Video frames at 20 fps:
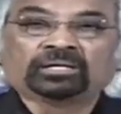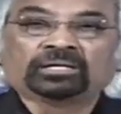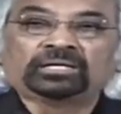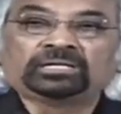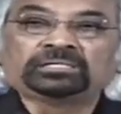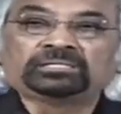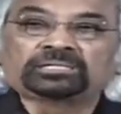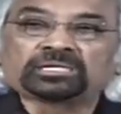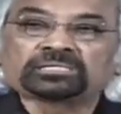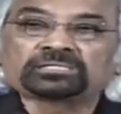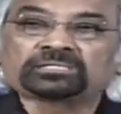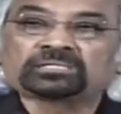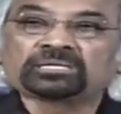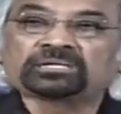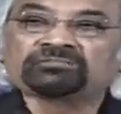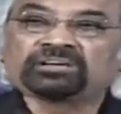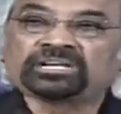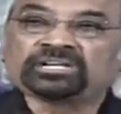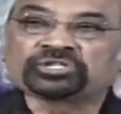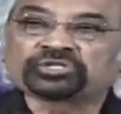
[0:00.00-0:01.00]
In just a
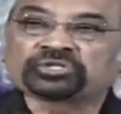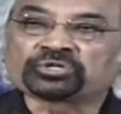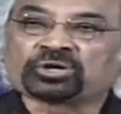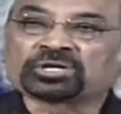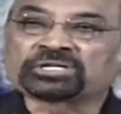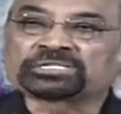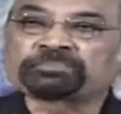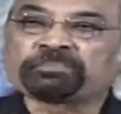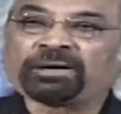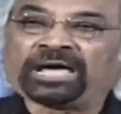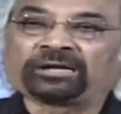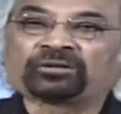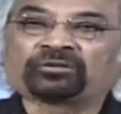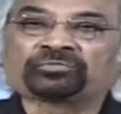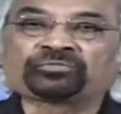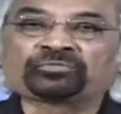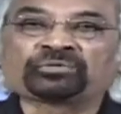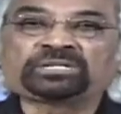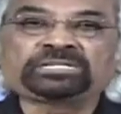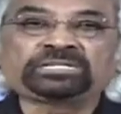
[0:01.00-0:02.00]
very short span of
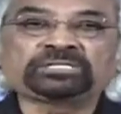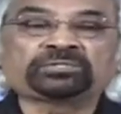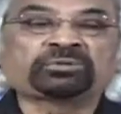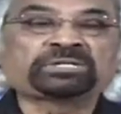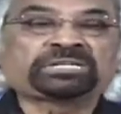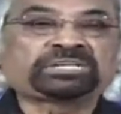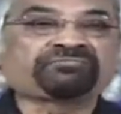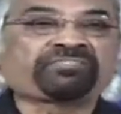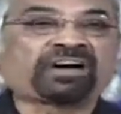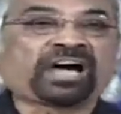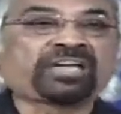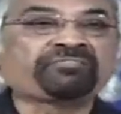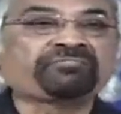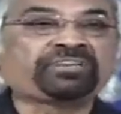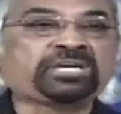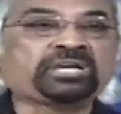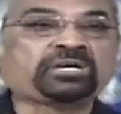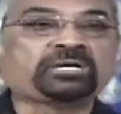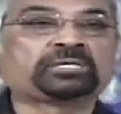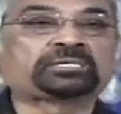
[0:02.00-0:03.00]
25
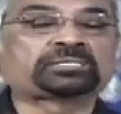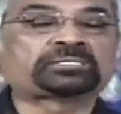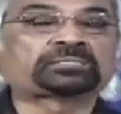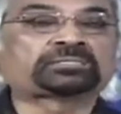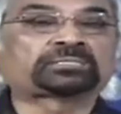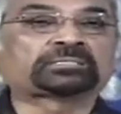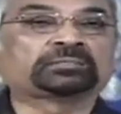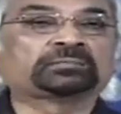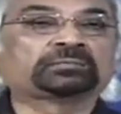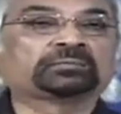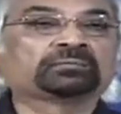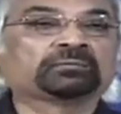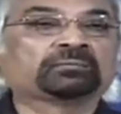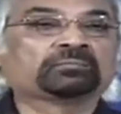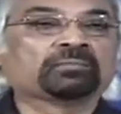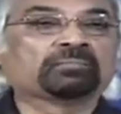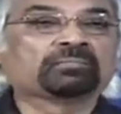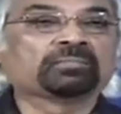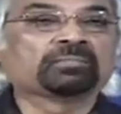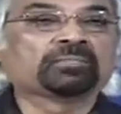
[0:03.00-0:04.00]
years,
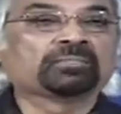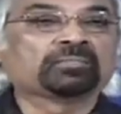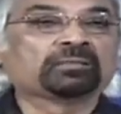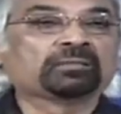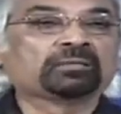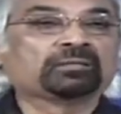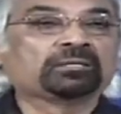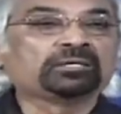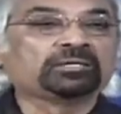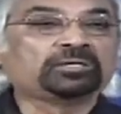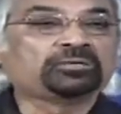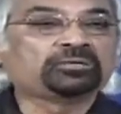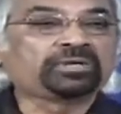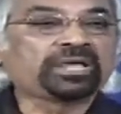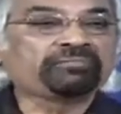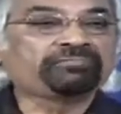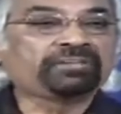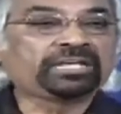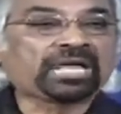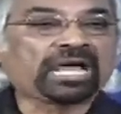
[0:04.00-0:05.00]

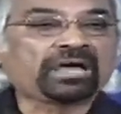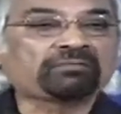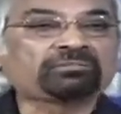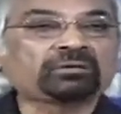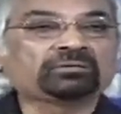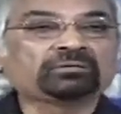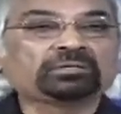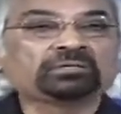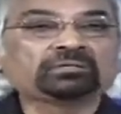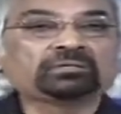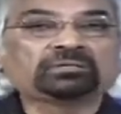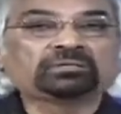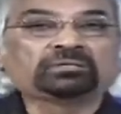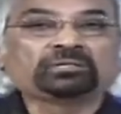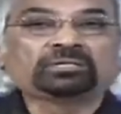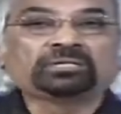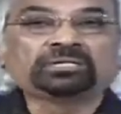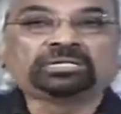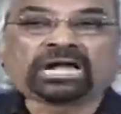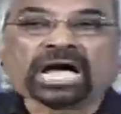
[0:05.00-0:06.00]
today we have
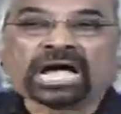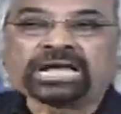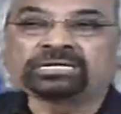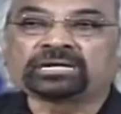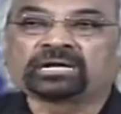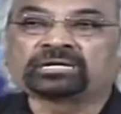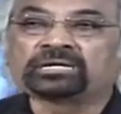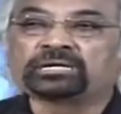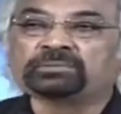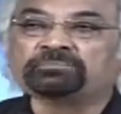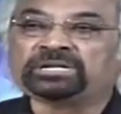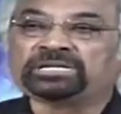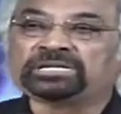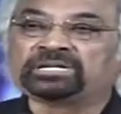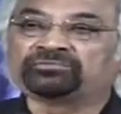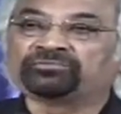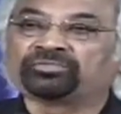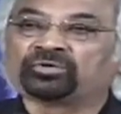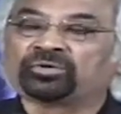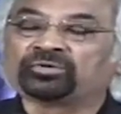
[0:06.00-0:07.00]
900
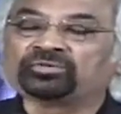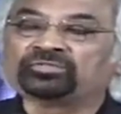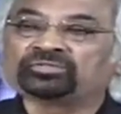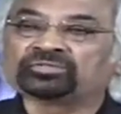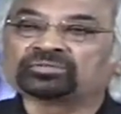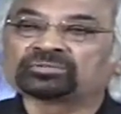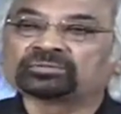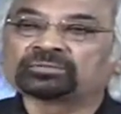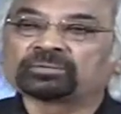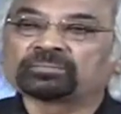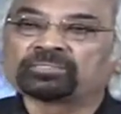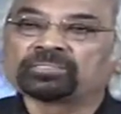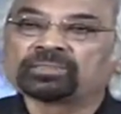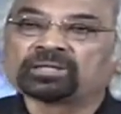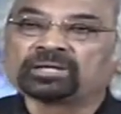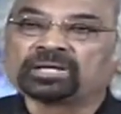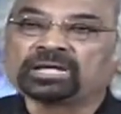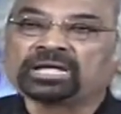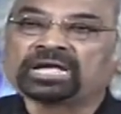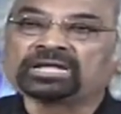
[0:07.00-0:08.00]
million phones,
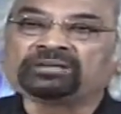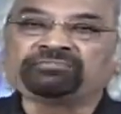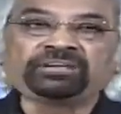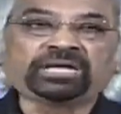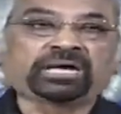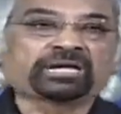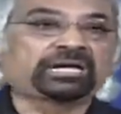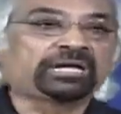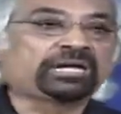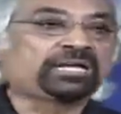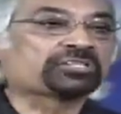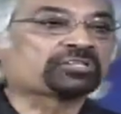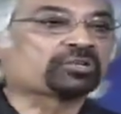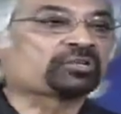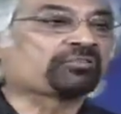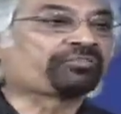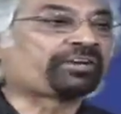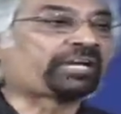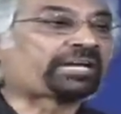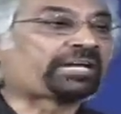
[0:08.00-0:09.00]
and we are a nation
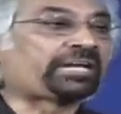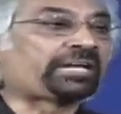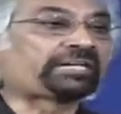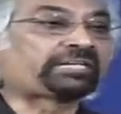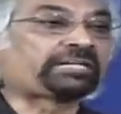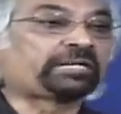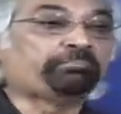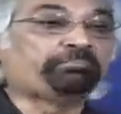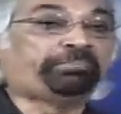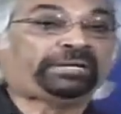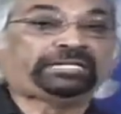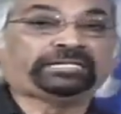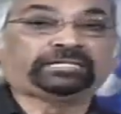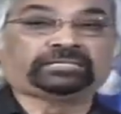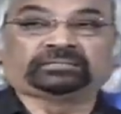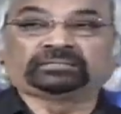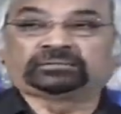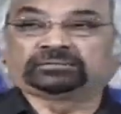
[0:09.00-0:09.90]
of a connected billion.